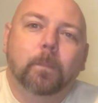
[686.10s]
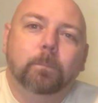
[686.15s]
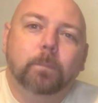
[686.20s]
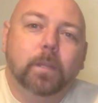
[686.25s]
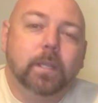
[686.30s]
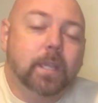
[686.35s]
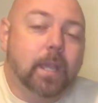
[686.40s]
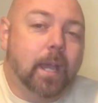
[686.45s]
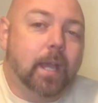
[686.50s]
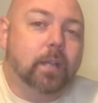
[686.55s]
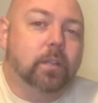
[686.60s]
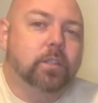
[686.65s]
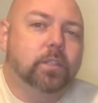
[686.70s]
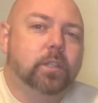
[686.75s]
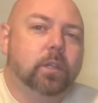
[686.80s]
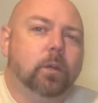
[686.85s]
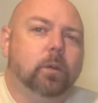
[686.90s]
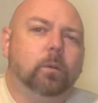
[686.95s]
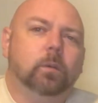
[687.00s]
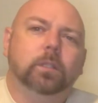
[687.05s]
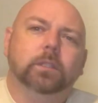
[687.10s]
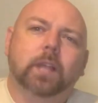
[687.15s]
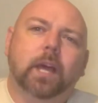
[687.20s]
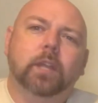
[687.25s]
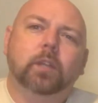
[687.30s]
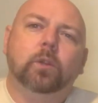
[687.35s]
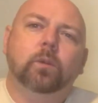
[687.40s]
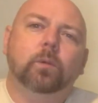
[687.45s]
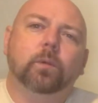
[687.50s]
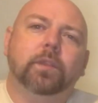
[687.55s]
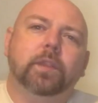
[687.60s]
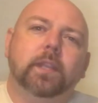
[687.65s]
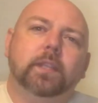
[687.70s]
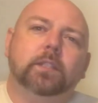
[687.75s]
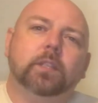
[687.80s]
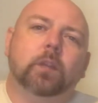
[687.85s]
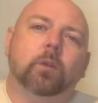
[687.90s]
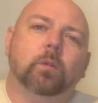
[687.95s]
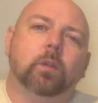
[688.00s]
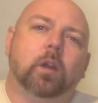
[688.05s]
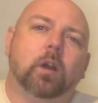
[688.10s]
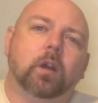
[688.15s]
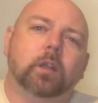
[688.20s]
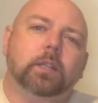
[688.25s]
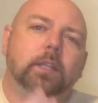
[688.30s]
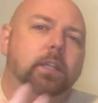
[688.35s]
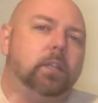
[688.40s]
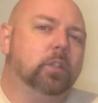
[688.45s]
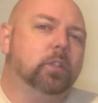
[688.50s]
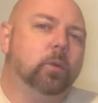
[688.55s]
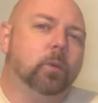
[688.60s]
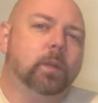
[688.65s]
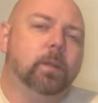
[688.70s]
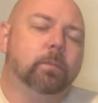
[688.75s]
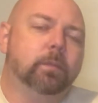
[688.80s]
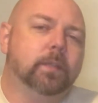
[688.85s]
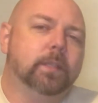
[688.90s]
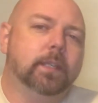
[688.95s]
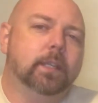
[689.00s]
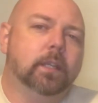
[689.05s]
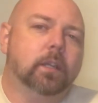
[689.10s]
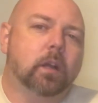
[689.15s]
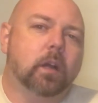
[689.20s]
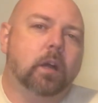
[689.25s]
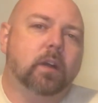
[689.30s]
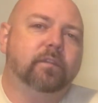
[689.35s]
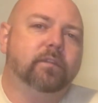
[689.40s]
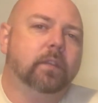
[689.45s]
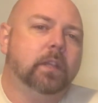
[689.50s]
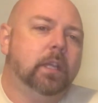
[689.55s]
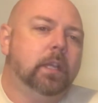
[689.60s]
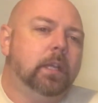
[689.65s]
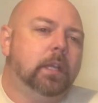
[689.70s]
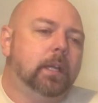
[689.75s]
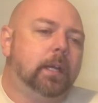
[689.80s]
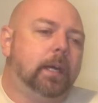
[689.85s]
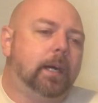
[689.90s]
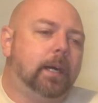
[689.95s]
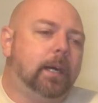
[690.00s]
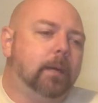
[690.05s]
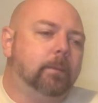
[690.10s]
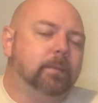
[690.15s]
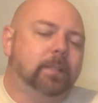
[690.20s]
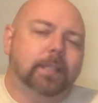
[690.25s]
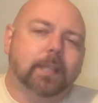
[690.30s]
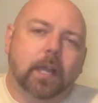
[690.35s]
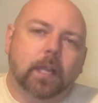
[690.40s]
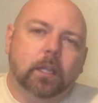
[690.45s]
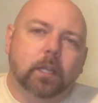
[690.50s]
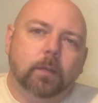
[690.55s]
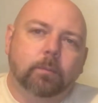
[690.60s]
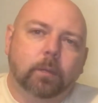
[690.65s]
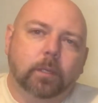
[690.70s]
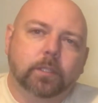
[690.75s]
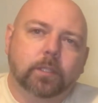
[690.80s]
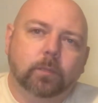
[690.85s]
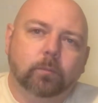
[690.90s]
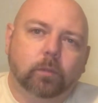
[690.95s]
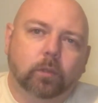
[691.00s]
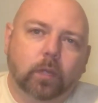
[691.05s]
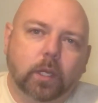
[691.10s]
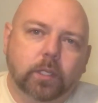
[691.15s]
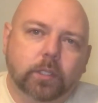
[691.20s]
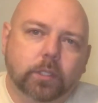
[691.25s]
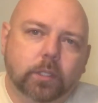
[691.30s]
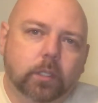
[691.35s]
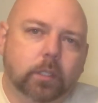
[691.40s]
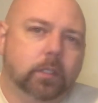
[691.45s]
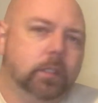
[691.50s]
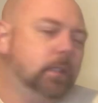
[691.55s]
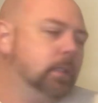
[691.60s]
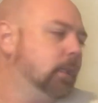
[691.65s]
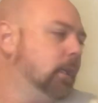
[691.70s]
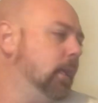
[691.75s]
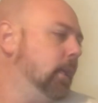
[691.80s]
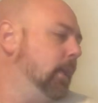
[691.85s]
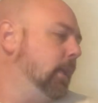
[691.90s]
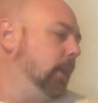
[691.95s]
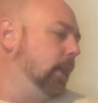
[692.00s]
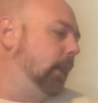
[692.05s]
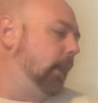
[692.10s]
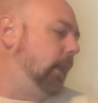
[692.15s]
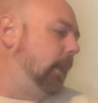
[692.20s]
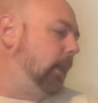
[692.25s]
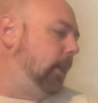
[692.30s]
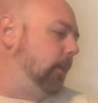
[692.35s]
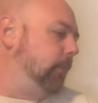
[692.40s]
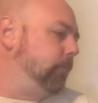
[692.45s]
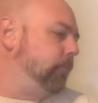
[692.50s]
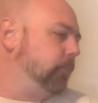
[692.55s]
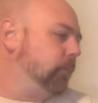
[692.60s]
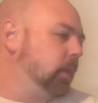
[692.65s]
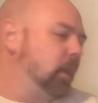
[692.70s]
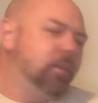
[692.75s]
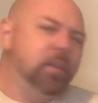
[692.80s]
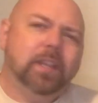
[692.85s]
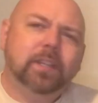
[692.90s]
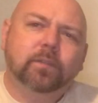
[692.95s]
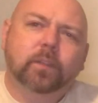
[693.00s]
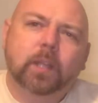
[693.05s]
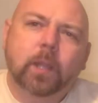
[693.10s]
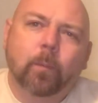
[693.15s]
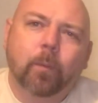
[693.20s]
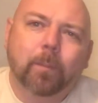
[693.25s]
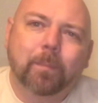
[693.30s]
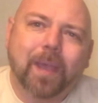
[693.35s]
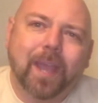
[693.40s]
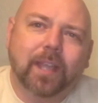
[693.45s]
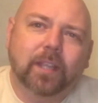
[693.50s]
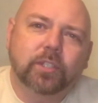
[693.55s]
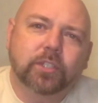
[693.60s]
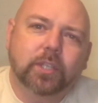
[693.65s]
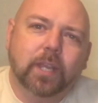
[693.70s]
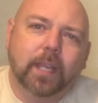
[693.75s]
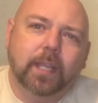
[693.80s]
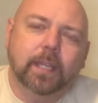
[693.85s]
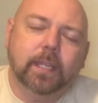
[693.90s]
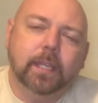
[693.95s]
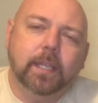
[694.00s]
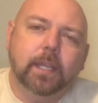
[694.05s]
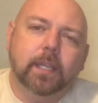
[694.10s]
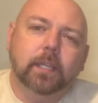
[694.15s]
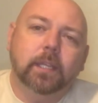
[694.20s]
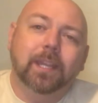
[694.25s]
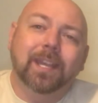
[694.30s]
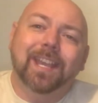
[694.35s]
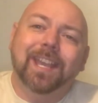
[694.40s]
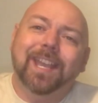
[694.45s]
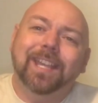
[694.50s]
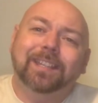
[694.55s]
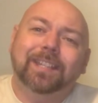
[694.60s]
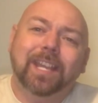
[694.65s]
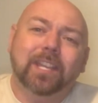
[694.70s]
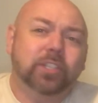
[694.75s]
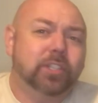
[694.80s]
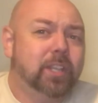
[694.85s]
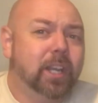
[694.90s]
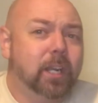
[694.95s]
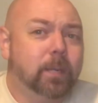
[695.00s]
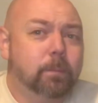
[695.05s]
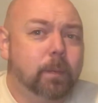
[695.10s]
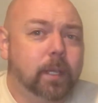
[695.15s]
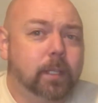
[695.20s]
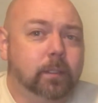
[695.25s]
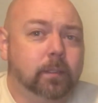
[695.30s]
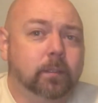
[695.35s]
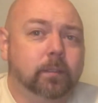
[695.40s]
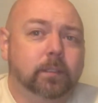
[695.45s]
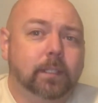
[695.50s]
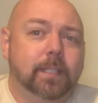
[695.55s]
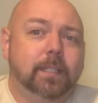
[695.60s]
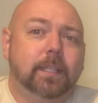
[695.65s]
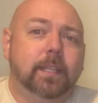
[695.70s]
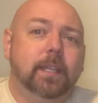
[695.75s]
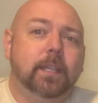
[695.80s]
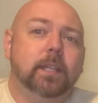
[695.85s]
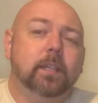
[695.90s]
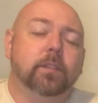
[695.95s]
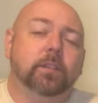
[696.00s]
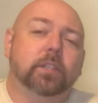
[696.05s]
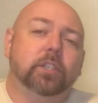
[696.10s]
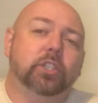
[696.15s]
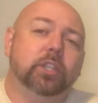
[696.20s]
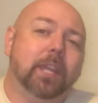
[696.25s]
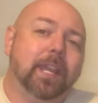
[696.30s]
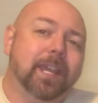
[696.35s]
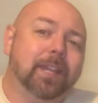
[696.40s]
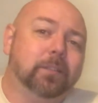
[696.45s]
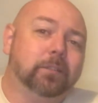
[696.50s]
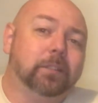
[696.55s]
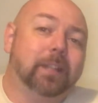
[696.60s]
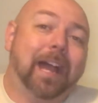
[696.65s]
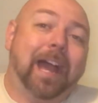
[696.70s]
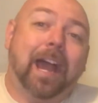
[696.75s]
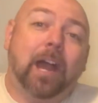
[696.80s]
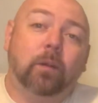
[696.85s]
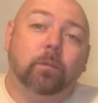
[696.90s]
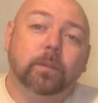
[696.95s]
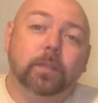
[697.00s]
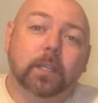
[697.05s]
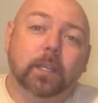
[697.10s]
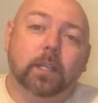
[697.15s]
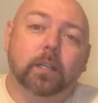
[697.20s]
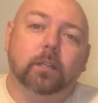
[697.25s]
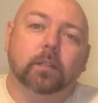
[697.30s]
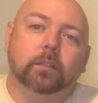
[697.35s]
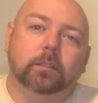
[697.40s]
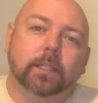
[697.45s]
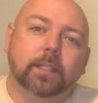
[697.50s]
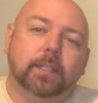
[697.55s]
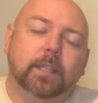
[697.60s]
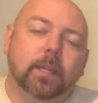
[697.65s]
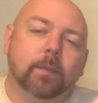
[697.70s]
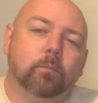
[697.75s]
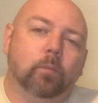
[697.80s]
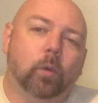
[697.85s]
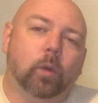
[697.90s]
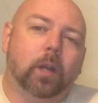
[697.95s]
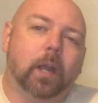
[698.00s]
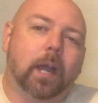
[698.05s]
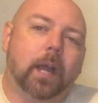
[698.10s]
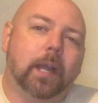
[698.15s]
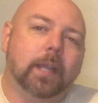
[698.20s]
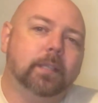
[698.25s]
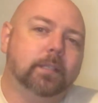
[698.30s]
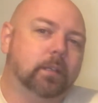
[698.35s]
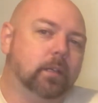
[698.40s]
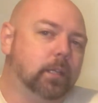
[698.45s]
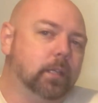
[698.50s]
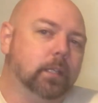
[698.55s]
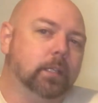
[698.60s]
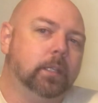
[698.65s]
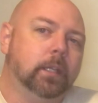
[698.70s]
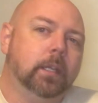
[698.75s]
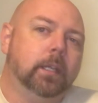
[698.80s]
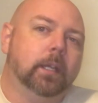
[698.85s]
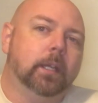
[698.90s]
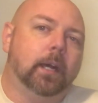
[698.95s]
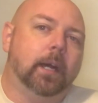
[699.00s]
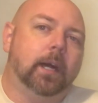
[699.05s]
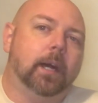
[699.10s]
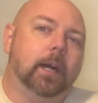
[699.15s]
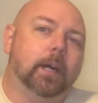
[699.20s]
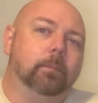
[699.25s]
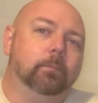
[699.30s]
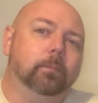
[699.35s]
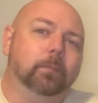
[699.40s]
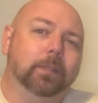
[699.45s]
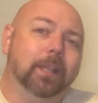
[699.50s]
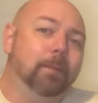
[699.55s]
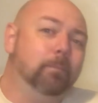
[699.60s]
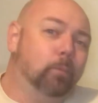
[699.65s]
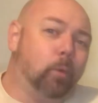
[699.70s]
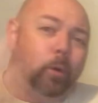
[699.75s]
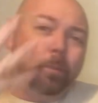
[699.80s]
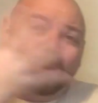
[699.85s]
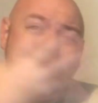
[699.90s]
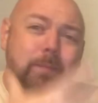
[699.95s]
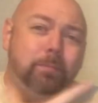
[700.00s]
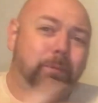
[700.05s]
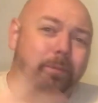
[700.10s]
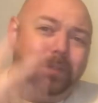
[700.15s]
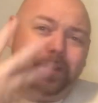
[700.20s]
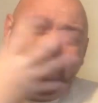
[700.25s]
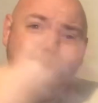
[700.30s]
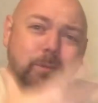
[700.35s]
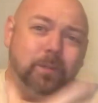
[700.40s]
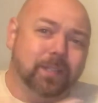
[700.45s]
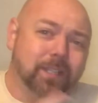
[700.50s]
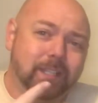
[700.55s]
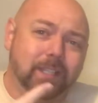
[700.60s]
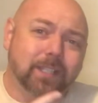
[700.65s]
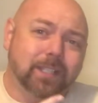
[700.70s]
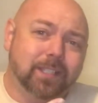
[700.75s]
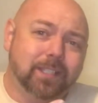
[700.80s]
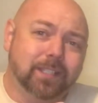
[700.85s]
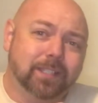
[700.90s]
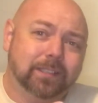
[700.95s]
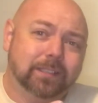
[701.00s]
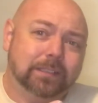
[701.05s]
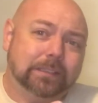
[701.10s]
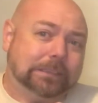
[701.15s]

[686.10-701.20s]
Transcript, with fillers: but yeah, so a lot of cool things going on. Get your 20% off. Um, stock up on some great shirts. Um, Thanks for coming back and checking in. Hit that share button. Let's get the channel out there. Let's get more eyes on it. Um, let more people deal with this.